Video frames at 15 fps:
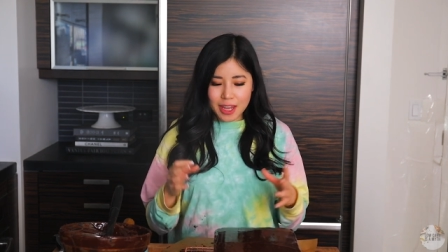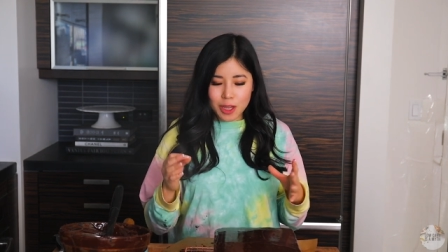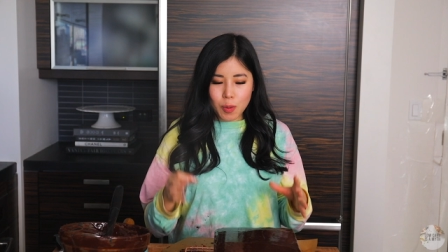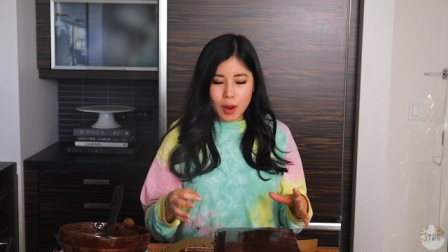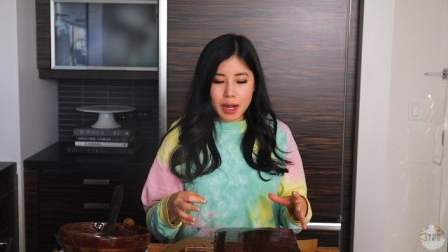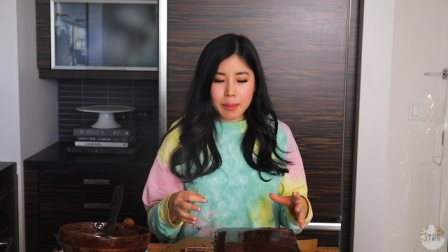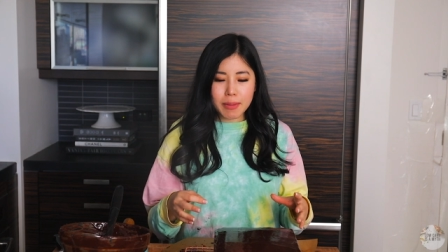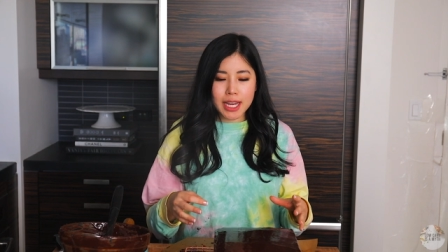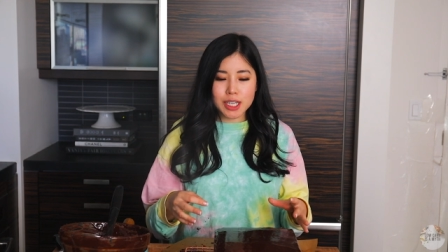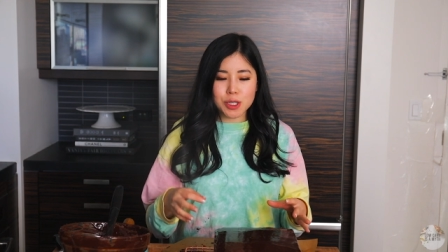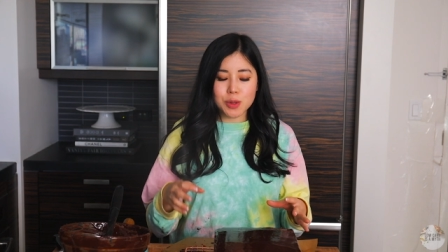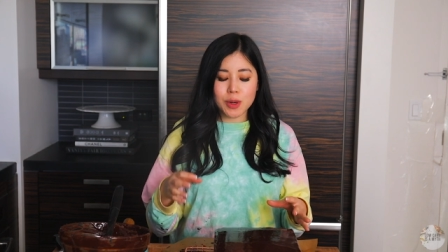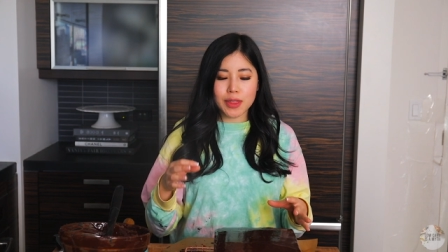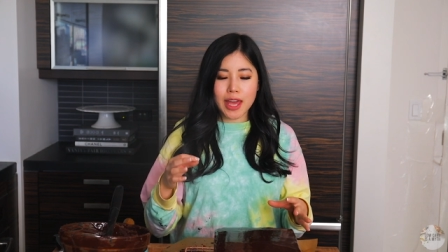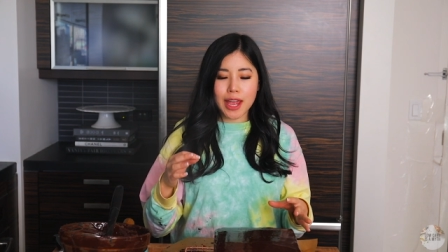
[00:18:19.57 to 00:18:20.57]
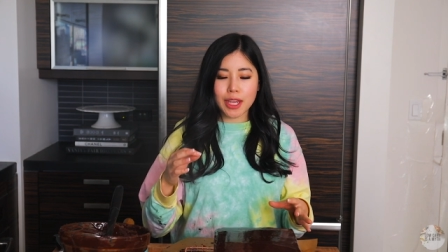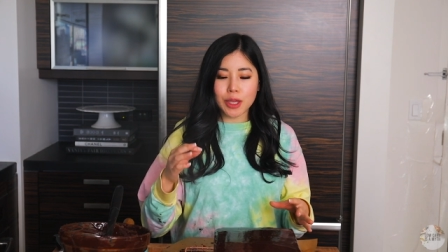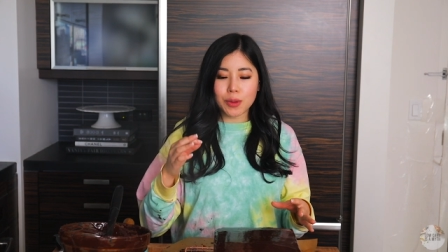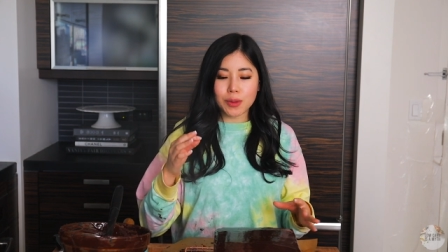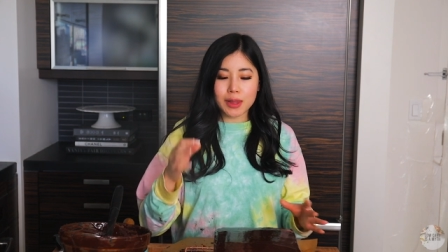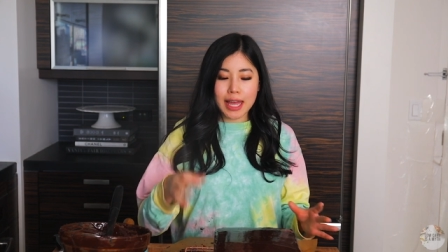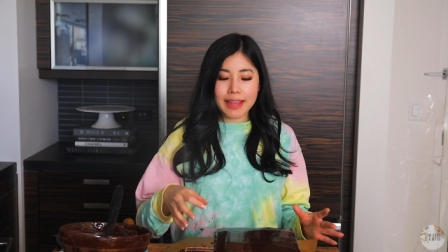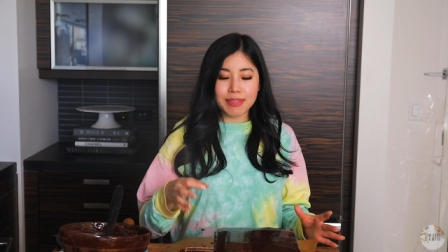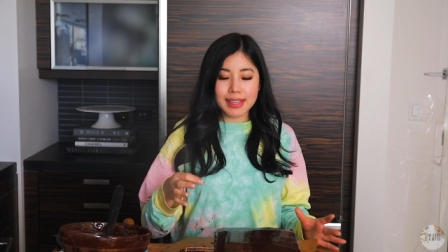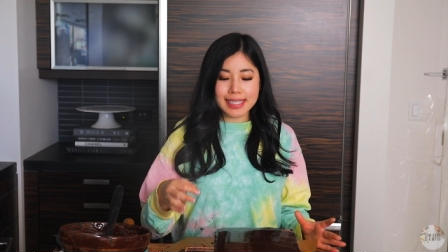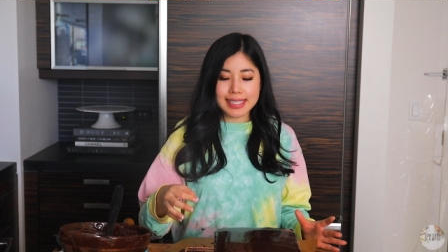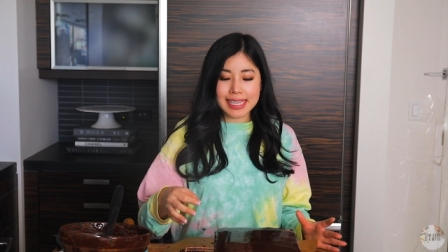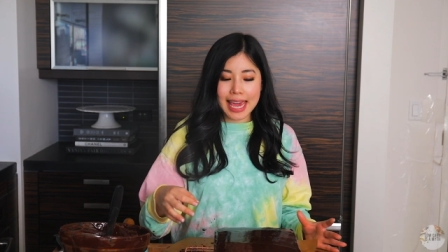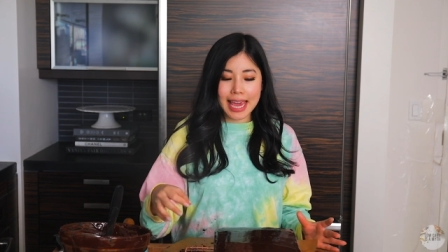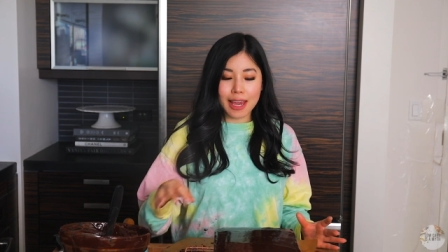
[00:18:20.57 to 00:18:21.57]
You wanna make sure that you let
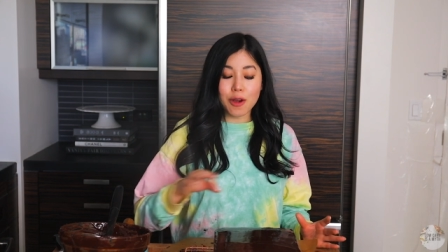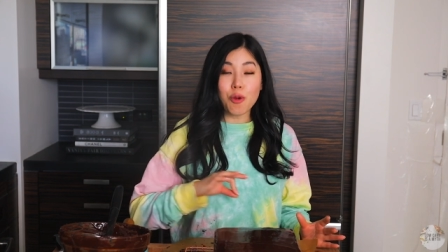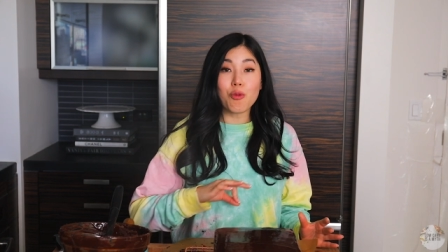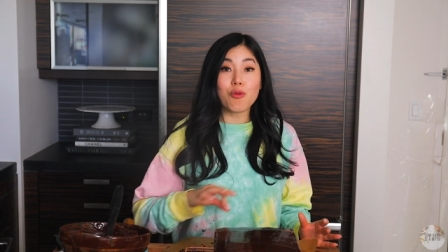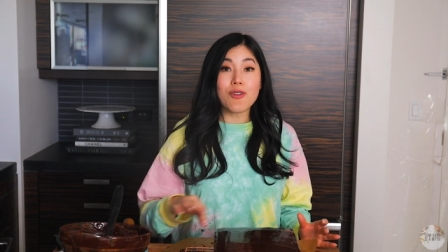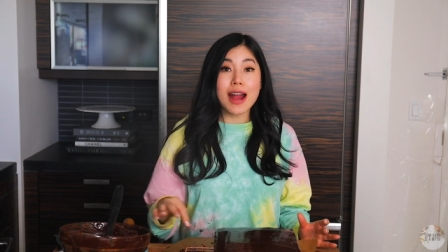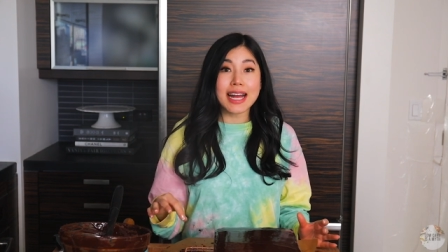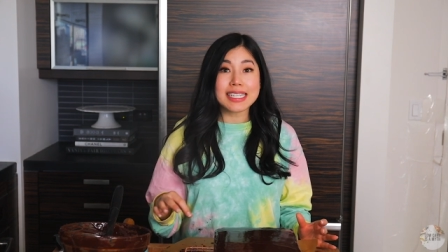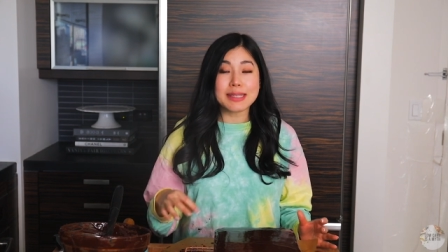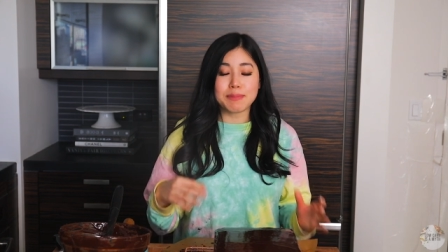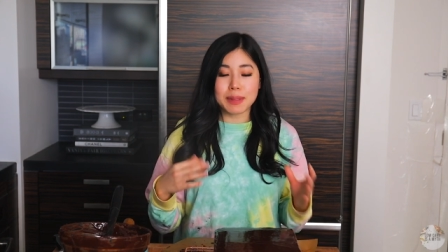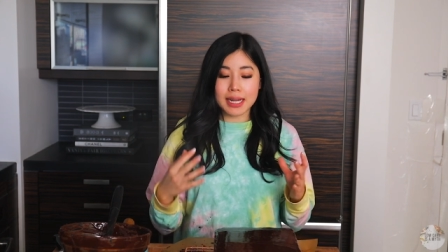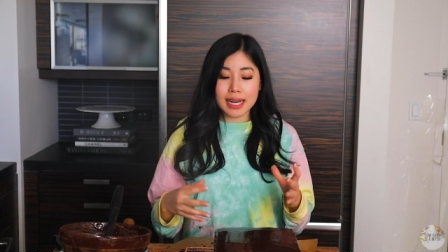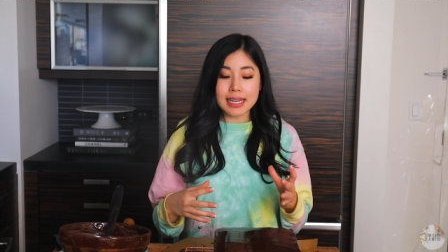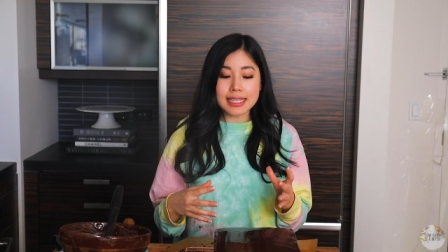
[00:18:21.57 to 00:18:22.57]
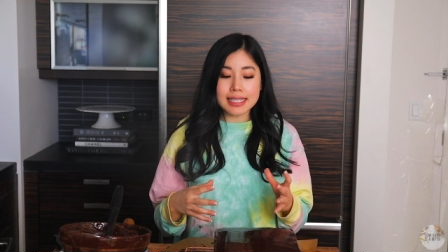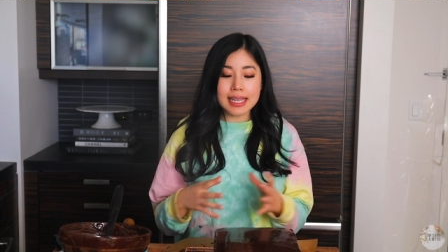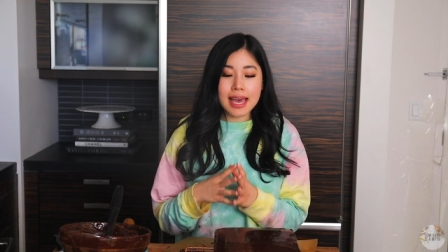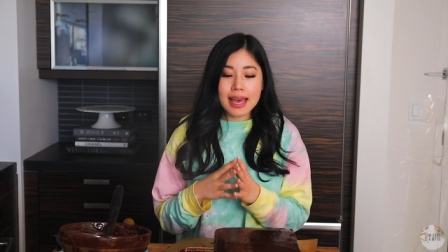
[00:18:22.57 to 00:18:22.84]
this cake rest because